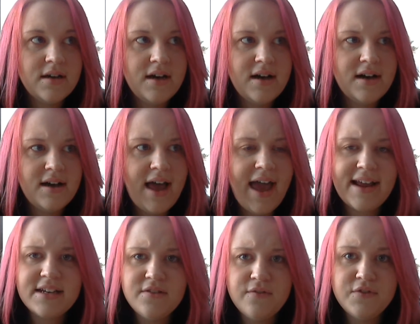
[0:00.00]

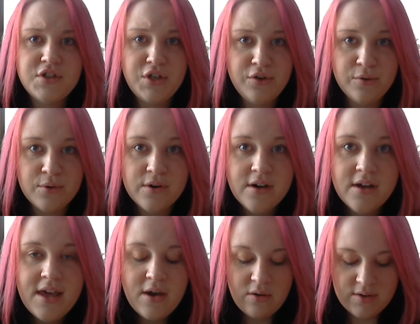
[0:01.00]
Active 2,
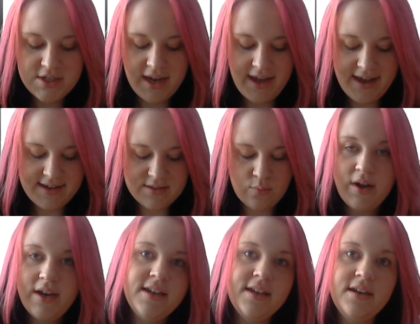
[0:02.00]
which has
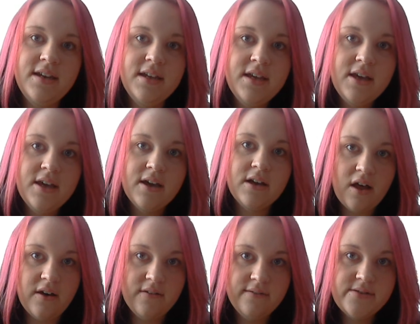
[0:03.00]
weighted
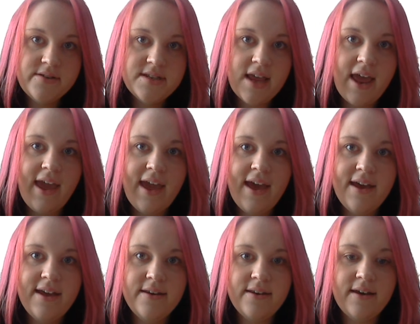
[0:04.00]
gloves
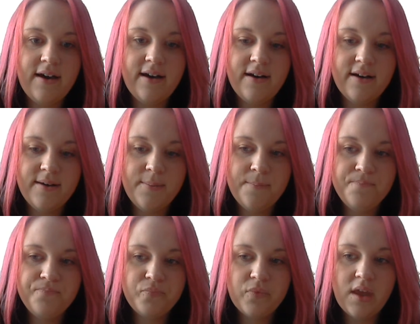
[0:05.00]
and
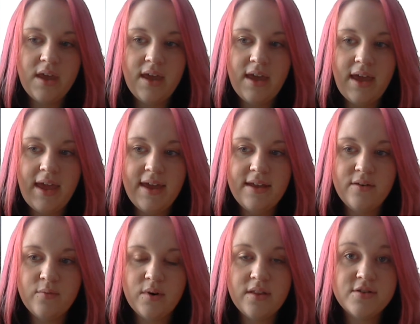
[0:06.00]
one
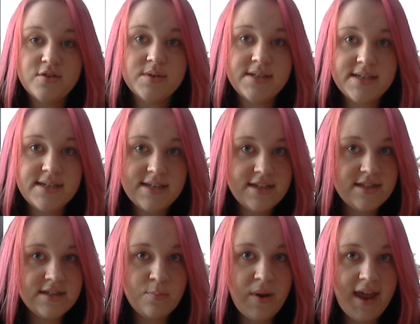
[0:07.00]
of those
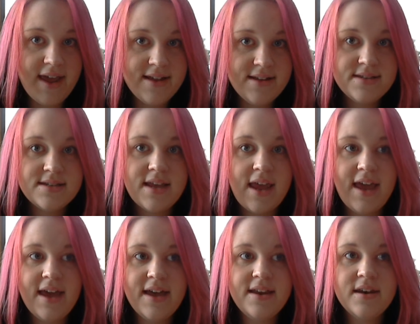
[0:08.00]
resistance bands,
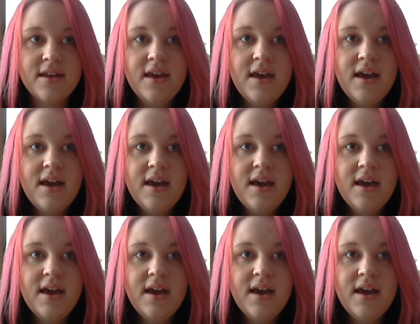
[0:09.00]
and